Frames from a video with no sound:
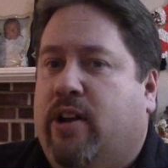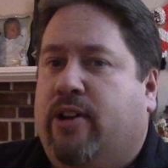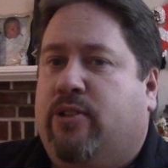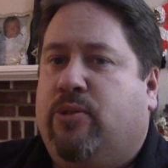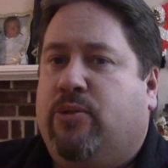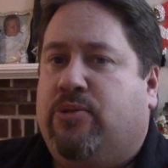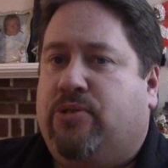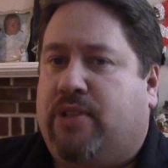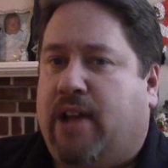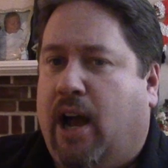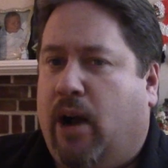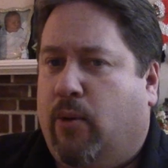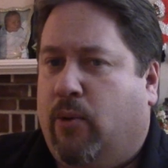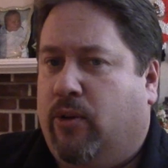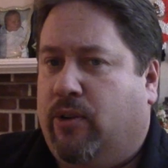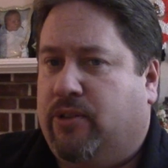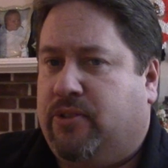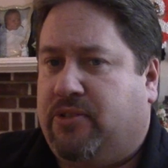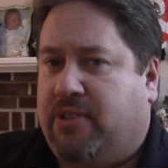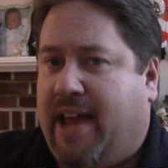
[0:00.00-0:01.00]
Star
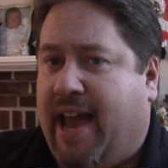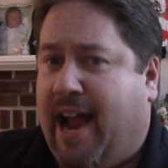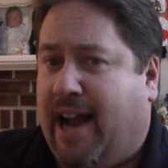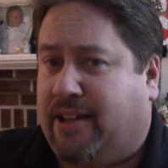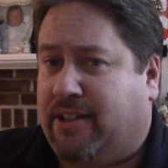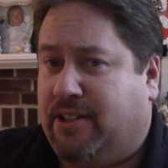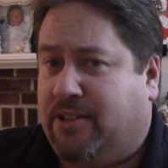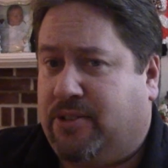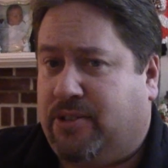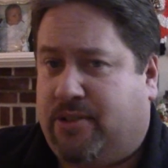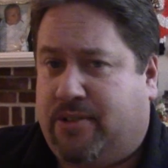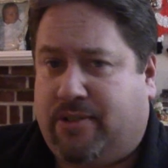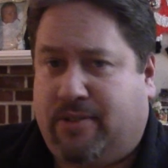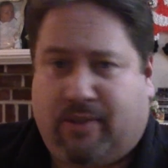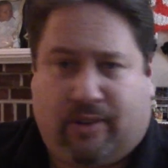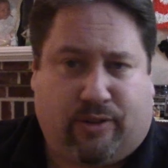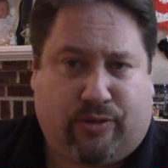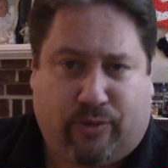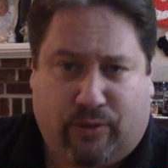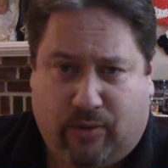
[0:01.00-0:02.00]
Wars actors
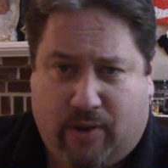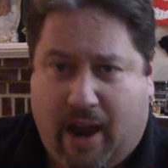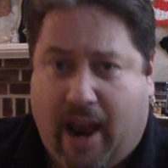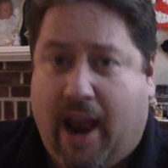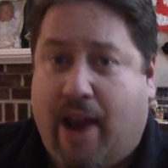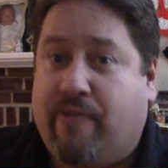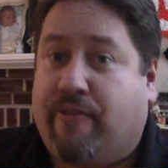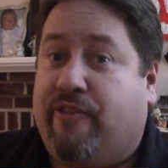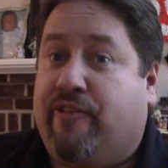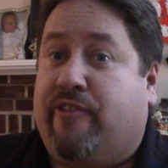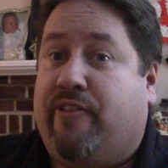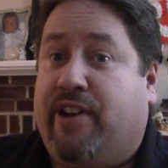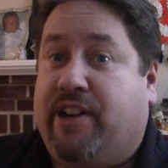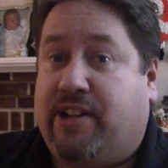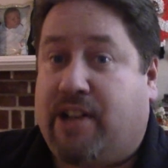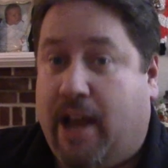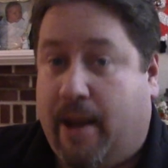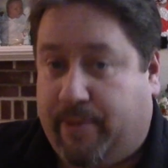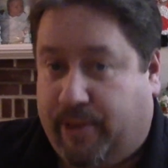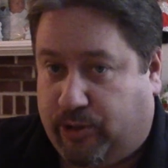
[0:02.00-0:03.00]
or crew every
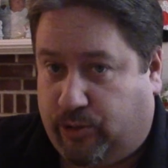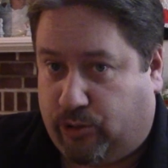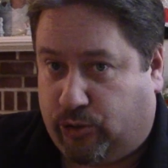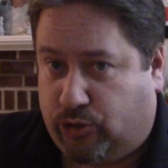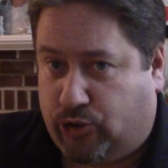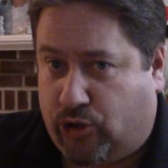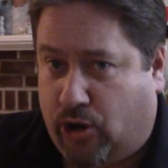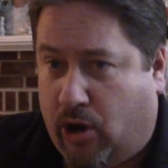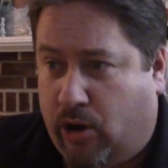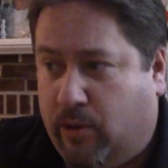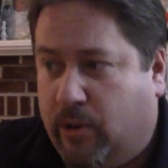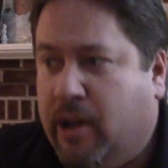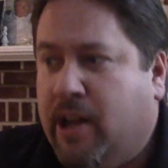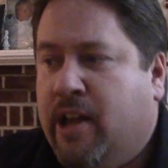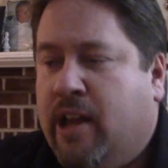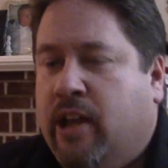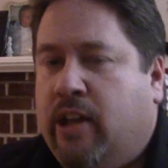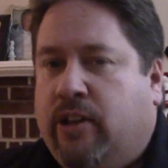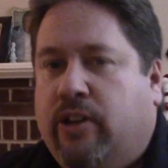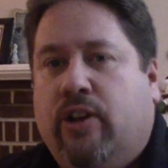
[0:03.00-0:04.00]
time they do the show,
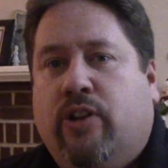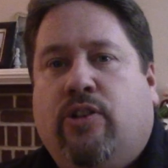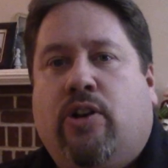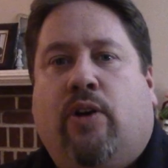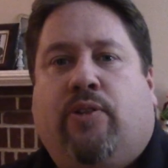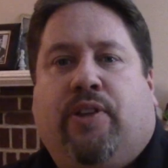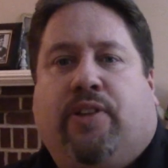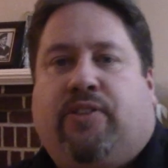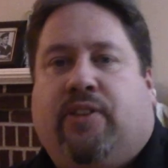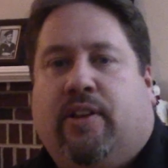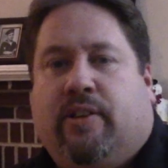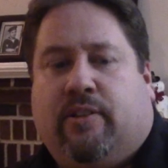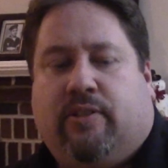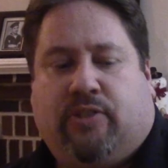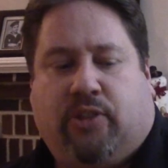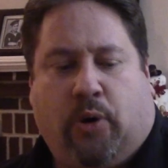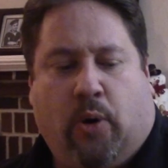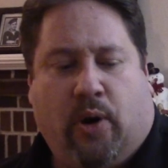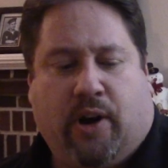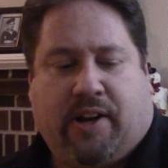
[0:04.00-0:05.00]
you know that
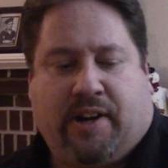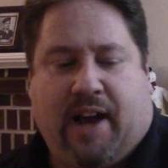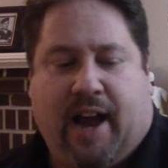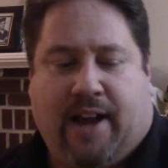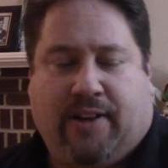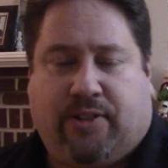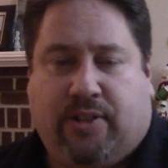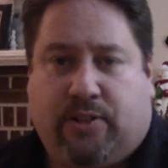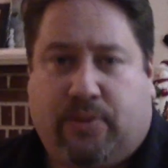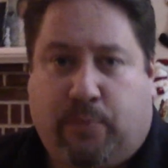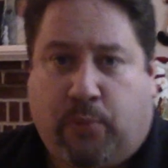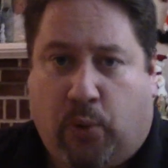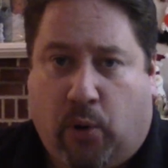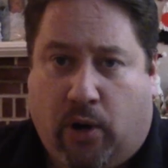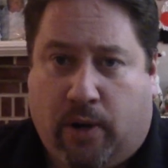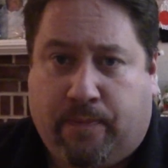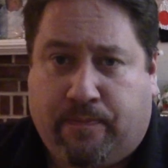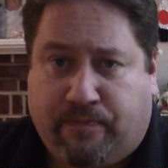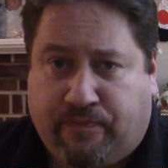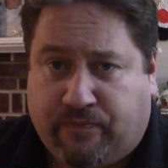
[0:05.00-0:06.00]
the organizers
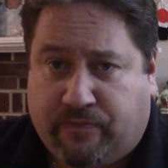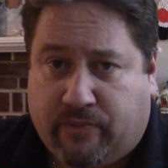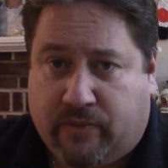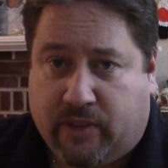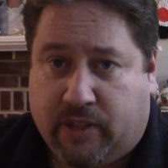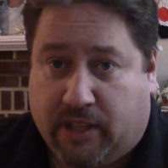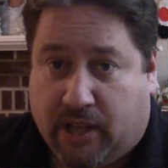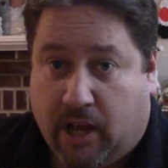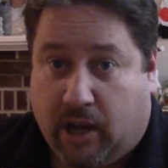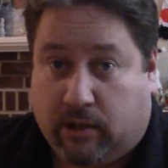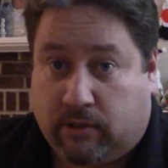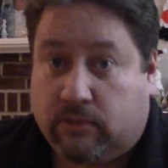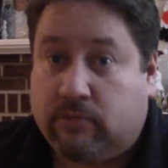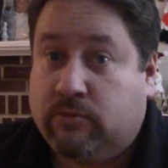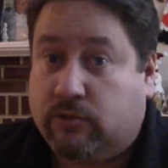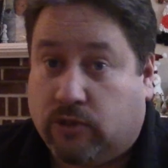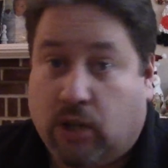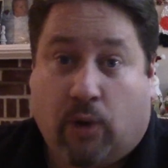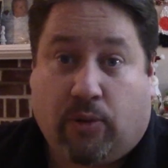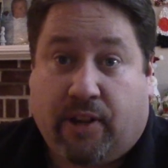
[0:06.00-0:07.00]
know
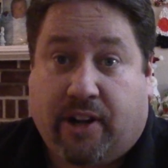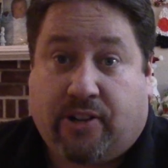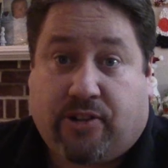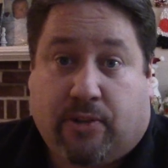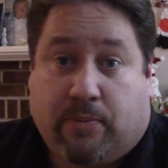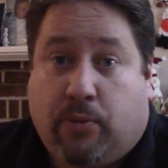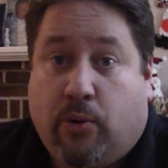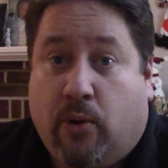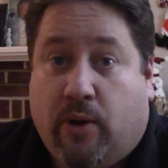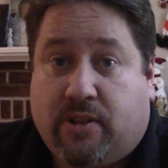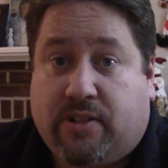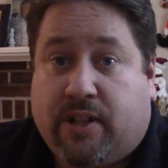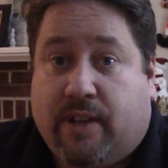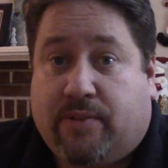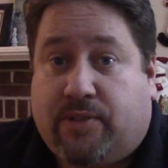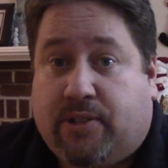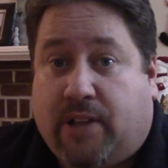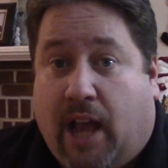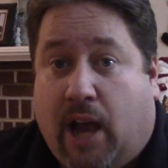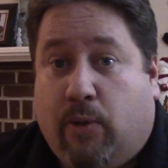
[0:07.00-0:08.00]
that it's important to have
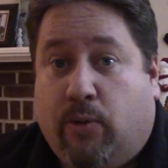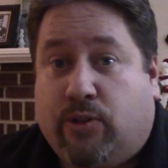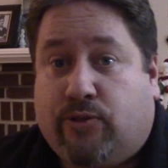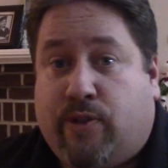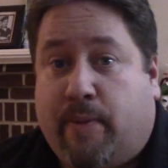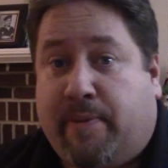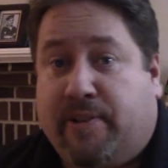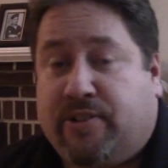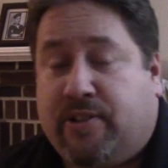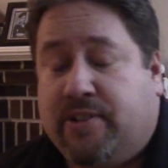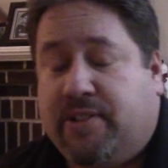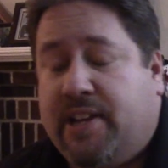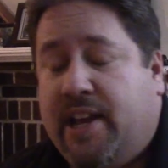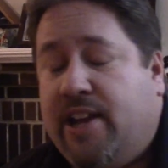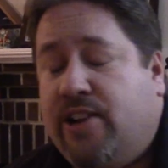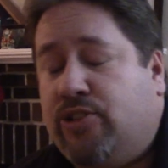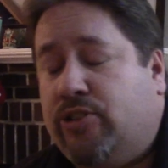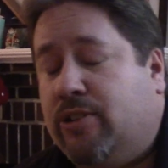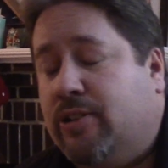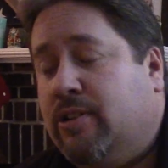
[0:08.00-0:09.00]
Star Wars
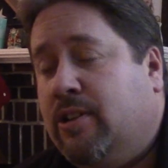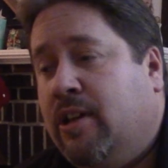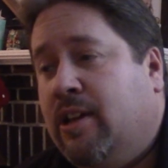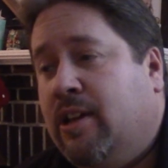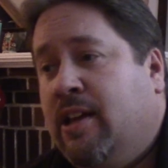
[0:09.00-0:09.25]
representation.